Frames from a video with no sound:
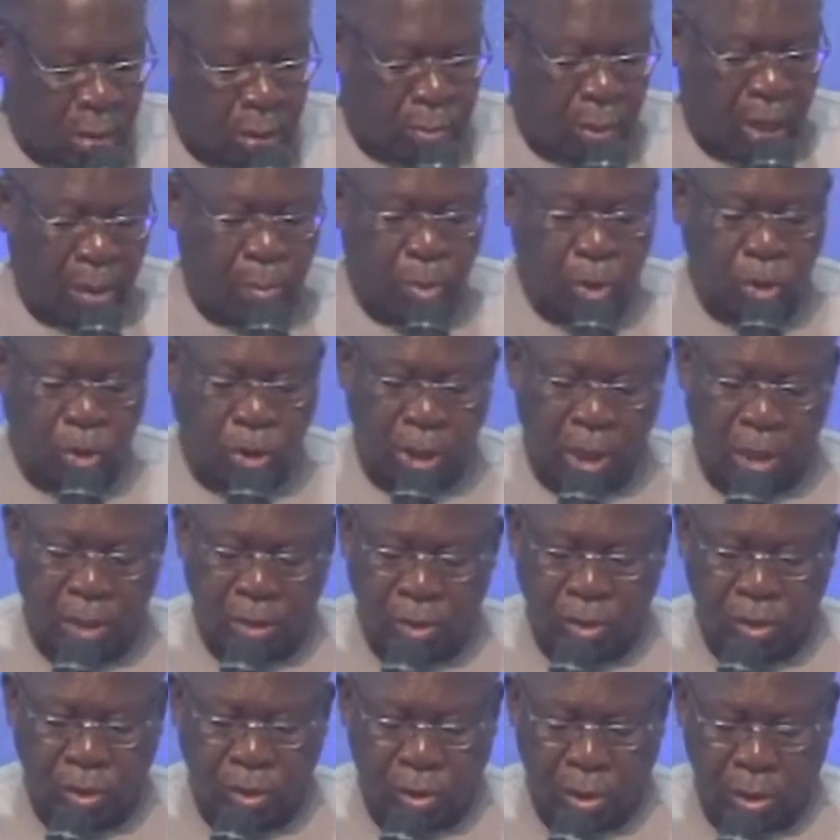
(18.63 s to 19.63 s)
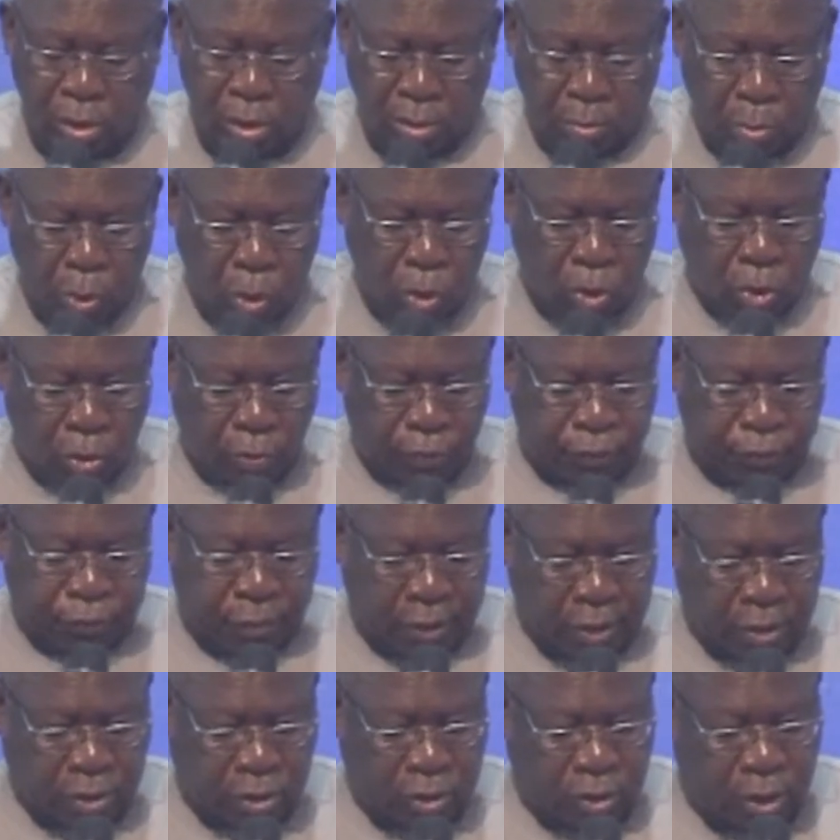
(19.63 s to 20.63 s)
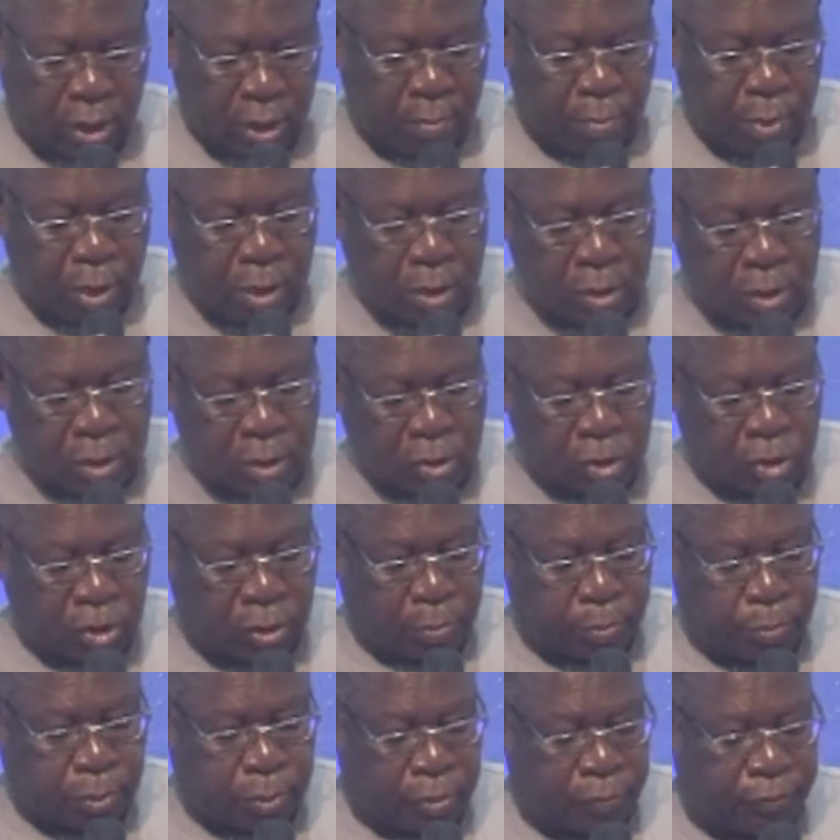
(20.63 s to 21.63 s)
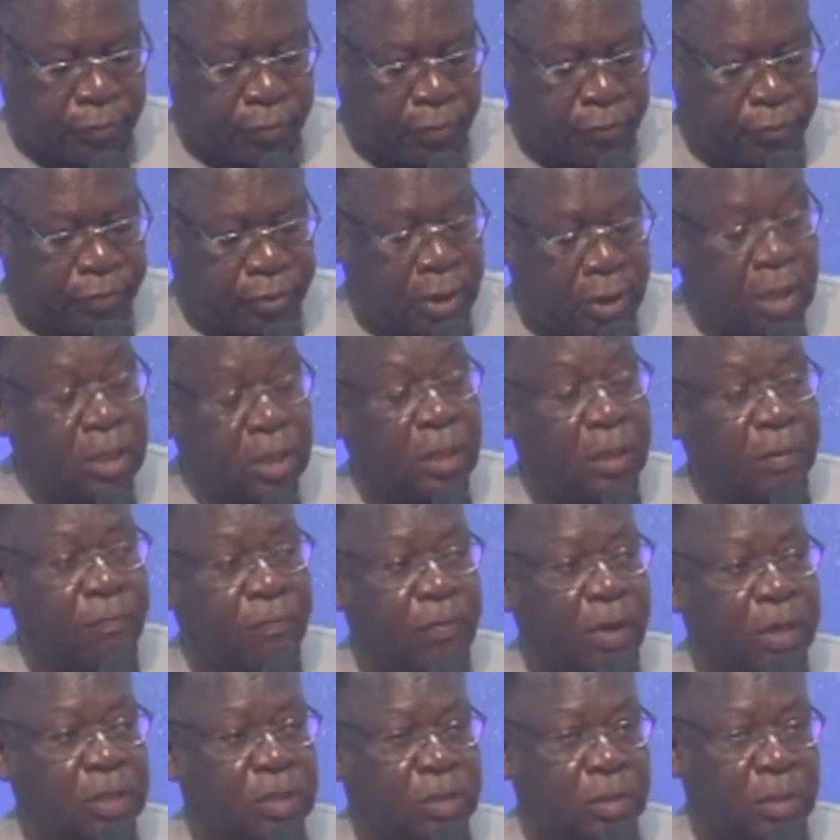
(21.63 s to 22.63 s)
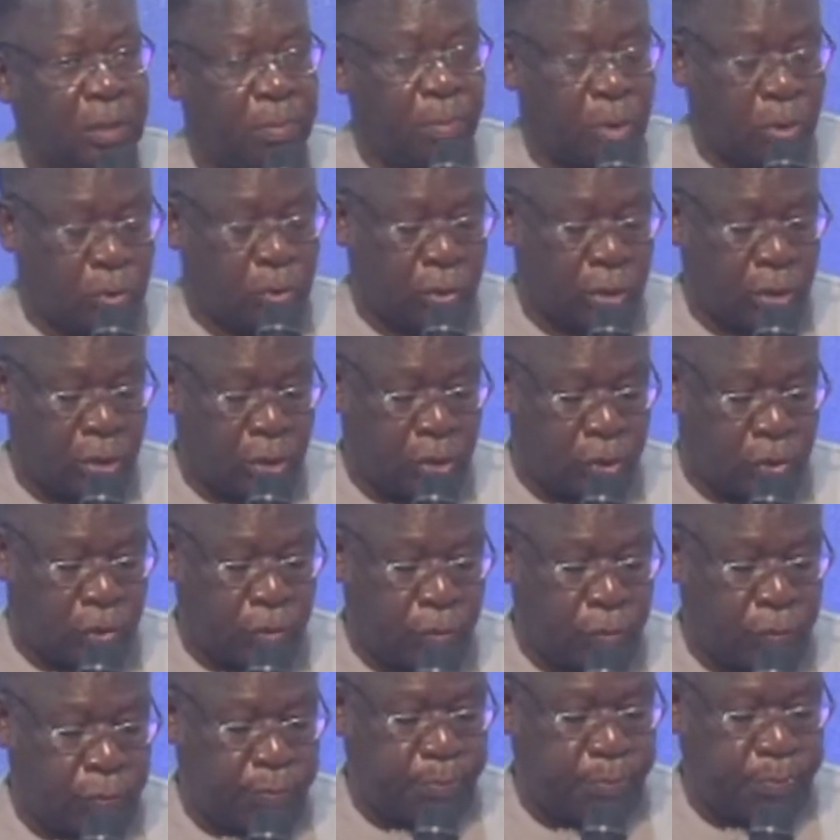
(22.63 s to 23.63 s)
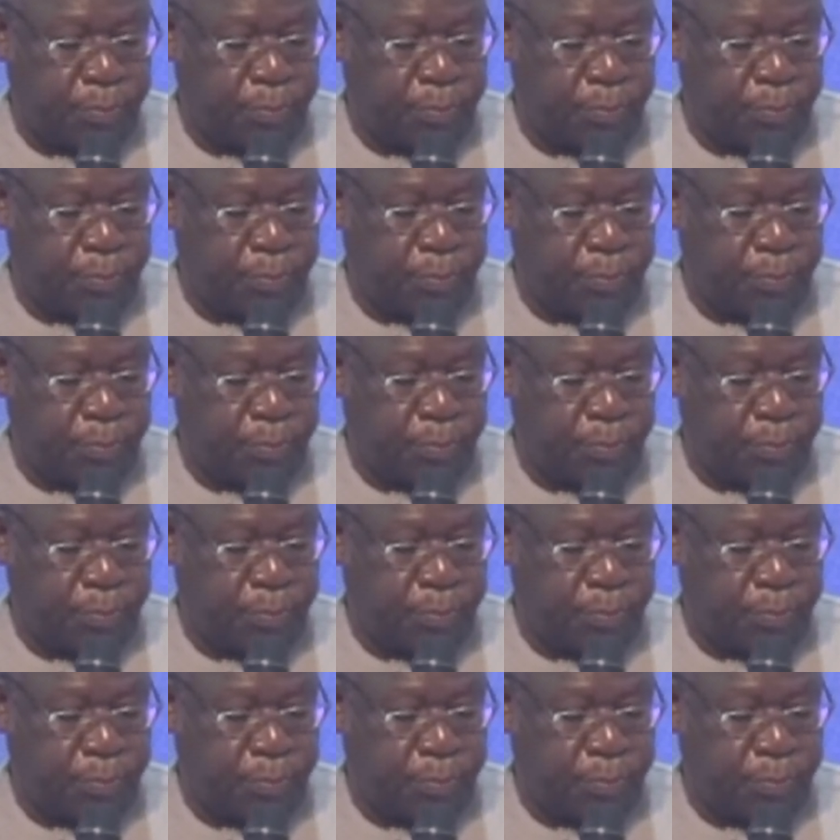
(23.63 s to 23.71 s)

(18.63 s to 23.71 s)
Bible says in the book of 1 Samuel chapter 15 verse number 22.